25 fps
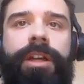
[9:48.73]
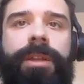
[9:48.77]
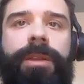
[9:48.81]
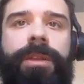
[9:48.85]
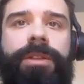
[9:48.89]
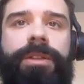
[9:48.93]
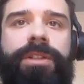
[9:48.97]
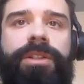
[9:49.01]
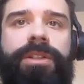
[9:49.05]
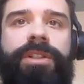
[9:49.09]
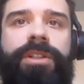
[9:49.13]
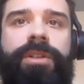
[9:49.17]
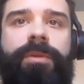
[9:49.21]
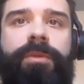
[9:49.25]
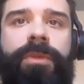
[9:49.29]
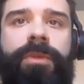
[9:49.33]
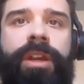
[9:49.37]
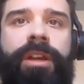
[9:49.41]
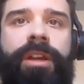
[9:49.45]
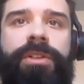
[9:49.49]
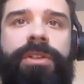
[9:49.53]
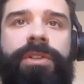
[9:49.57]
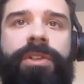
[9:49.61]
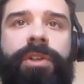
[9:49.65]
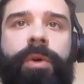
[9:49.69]
And the system
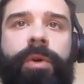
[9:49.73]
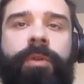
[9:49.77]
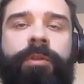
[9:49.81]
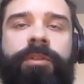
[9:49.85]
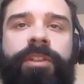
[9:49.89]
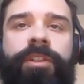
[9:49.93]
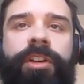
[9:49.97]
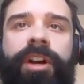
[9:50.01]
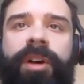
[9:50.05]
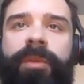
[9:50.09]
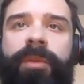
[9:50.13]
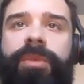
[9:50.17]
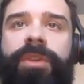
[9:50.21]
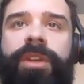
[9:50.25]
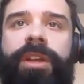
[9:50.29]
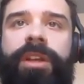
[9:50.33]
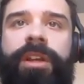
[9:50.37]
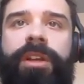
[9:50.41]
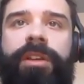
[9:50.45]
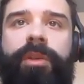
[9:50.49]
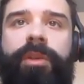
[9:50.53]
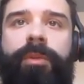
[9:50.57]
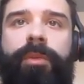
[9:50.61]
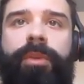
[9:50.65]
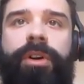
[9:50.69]
then is going to
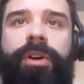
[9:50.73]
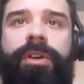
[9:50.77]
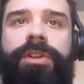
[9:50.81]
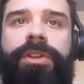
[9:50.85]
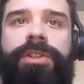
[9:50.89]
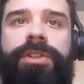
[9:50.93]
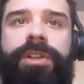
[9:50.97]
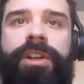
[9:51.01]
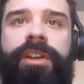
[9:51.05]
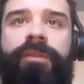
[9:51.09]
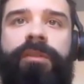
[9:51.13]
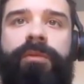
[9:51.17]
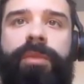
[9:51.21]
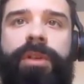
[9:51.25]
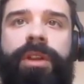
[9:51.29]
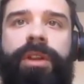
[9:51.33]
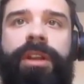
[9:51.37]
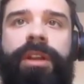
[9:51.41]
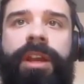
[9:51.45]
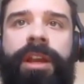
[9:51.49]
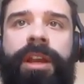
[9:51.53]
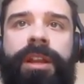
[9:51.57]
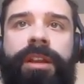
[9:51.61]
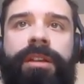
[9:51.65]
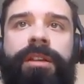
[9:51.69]
update the parts that have
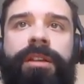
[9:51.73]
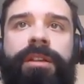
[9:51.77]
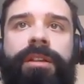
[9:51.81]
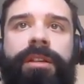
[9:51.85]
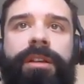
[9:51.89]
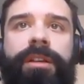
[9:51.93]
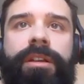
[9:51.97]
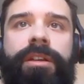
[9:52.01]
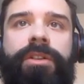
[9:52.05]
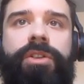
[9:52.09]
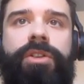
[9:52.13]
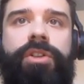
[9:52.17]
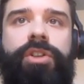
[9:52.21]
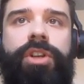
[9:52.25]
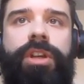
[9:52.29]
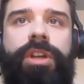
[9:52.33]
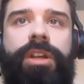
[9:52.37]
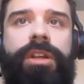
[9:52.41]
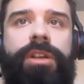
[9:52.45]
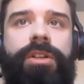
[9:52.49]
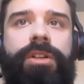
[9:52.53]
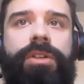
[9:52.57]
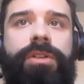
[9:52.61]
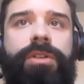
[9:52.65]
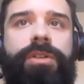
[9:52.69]
been edited and
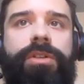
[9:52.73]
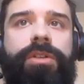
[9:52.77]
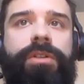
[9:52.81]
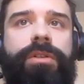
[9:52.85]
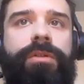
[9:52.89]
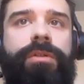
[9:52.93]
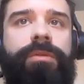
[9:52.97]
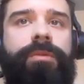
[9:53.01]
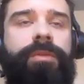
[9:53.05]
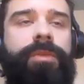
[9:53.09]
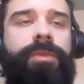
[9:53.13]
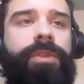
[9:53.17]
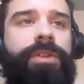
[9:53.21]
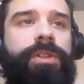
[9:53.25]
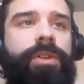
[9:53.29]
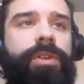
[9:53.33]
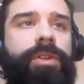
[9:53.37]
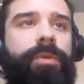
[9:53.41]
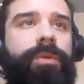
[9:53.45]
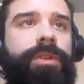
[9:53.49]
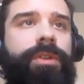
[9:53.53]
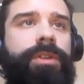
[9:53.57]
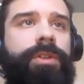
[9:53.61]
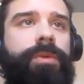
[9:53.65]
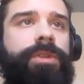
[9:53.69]
changed.
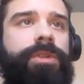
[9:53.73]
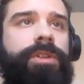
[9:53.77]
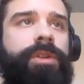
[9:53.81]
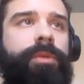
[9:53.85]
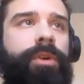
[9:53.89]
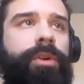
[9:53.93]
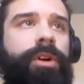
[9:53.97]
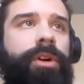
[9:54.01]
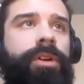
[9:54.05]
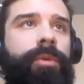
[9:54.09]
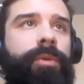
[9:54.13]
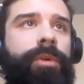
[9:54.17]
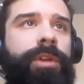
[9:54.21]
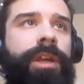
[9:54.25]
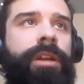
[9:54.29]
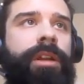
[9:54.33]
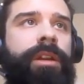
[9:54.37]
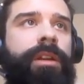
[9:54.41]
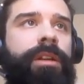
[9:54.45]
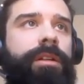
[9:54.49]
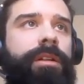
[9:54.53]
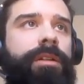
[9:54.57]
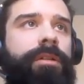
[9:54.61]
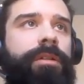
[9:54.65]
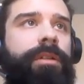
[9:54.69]
So this was the part we
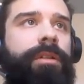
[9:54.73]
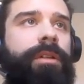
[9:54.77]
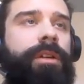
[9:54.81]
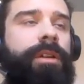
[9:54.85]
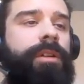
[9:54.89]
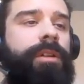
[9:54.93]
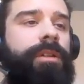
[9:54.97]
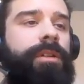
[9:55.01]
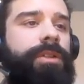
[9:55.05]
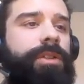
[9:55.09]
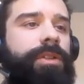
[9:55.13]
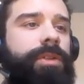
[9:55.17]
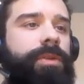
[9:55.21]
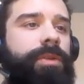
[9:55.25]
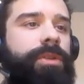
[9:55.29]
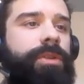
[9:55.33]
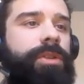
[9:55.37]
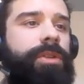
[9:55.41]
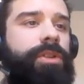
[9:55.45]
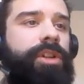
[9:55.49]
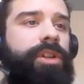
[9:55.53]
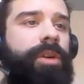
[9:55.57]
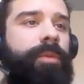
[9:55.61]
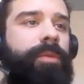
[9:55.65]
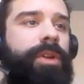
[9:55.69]
edited. So
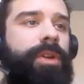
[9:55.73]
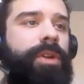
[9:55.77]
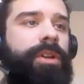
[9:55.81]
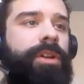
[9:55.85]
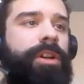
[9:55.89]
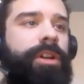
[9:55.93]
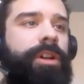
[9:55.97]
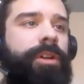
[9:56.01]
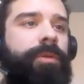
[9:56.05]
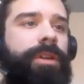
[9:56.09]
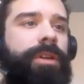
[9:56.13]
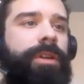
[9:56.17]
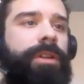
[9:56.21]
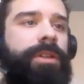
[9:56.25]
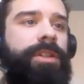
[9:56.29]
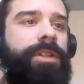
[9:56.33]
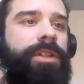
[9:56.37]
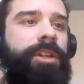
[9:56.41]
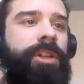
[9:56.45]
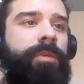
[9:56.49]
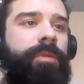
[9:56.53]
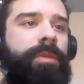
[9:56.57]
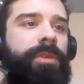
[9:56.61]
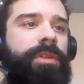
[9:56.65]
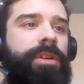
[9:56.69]
let's jump in here. We can
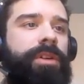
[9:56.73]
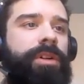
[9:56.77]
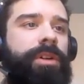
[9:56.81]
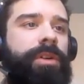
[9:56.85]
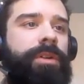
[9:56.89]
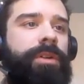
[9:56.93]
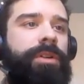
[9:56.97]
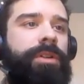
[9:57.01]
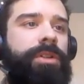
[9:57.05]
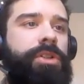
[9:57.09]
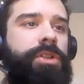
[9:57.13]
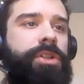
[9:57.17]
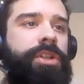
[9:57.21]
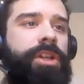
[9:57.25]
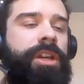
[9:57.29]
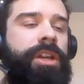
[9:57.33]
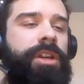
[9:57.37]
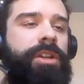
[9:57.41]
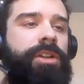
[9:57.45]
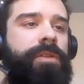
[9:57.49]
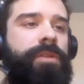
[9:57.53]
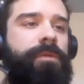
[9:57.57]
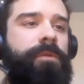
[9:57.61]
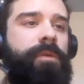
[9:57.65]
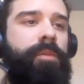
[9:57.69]
see the material has
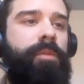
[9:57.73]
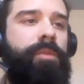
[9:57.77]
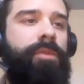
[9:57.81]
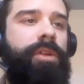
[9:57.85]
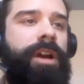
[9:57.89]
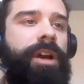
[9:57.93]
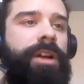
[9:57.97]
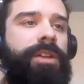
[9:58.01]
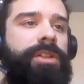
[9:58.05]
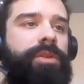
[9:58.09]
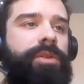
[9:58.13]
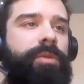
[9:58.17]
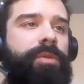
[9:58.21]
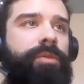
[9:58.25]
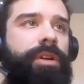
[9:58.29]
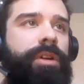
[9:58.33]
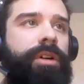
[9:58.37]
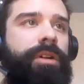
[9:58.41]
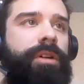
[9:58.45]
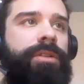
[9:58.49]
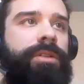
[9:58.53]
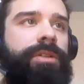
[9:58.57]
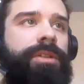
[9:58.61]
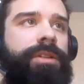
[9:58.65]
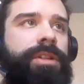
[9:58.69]
changed from brass to
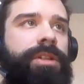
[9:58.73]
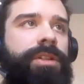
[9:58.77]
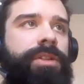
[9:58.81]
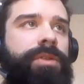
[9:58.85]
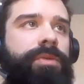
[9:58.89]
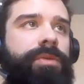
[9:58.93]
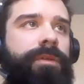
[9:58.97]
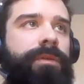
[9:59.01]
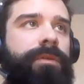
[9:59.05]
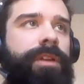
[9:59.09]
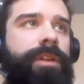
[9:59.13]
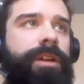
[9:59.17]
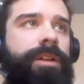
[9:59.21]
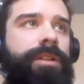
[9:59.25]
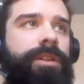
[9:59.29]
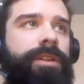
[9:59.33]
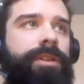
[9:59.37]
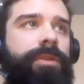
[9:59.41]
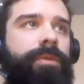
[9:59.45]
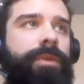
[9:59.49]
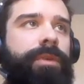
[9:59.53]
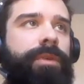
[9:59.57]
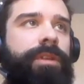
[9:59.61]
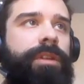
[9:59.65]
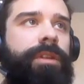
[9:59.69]
bronze, and it's
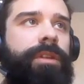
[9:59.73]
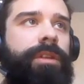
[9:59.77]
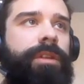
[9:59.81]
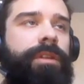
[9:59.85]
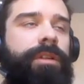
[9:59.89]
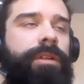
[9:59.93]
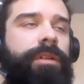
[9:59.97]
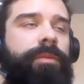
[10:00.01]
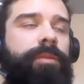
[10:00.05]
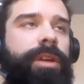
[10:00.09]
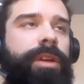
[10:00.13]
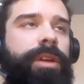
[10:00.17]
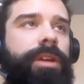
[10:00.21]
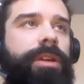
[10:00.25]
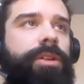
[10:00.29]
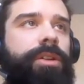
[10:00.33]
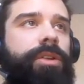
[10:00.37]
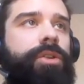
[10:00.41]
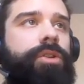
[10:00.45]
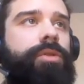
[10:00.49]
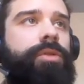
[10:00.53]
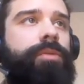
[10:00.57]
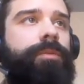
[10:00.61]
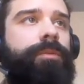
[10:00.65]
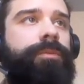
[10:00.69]
reflected within the
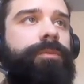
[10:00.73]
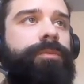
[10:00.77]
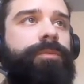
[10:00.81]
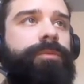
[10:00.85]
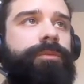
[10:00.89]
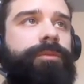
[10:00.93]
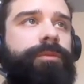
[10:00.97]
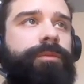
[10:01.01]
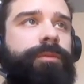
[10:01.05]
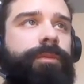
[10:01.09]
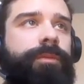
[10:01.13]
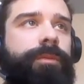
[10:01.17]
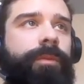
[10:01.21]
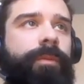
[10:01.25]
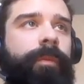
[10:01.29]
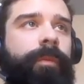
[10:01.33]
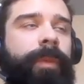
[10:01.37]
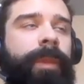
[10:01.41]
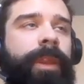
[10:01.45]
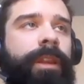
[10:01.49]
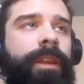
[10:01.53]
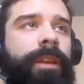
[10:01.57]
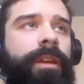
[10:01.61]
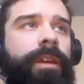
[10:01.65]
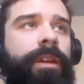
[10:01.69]
page.
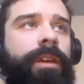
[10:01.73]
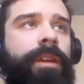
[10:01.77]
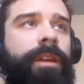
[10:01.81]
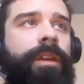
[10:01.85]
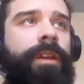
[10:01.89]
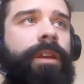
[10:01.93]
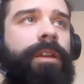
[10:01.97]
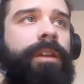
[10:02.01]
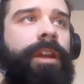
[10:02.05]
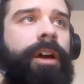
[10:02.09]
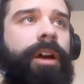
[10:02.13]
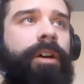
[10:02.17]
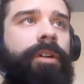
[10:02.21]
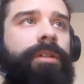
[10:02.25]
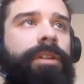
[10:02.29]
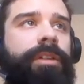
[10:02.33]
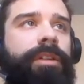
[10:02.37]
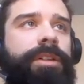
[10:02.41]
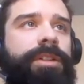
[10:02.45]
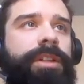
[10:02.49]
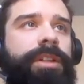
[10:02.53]
Now